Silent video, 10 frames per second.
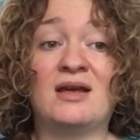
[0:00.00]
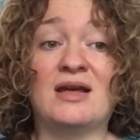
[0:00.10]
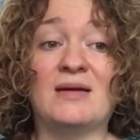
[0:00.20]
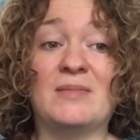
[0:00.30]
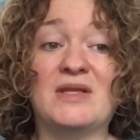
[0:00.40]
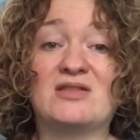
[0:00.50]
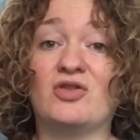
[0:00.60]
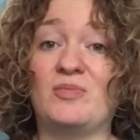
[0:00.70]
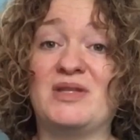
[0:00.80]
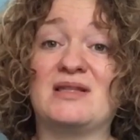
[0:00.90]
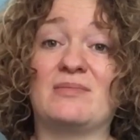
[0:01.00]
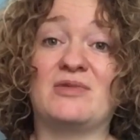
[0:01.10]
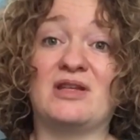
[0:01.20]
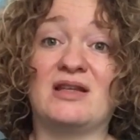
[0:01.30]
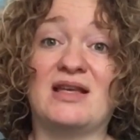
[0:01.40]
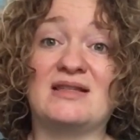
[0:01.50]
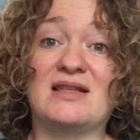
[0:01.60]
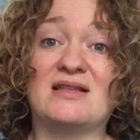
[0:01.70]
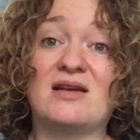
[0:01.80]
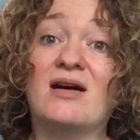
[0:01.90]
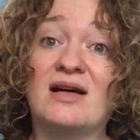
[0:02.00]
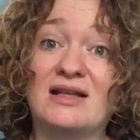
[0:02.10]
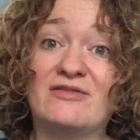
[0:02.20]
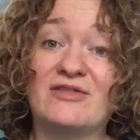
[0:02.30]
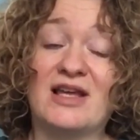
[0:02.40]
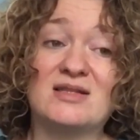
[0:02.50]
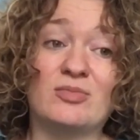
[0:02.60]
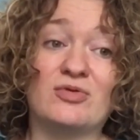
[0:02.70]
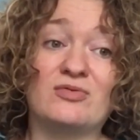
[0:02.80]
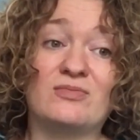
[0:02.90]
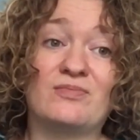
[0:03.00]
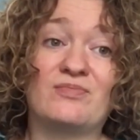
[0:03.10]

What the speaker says: It's got to be something that is entirely flexible,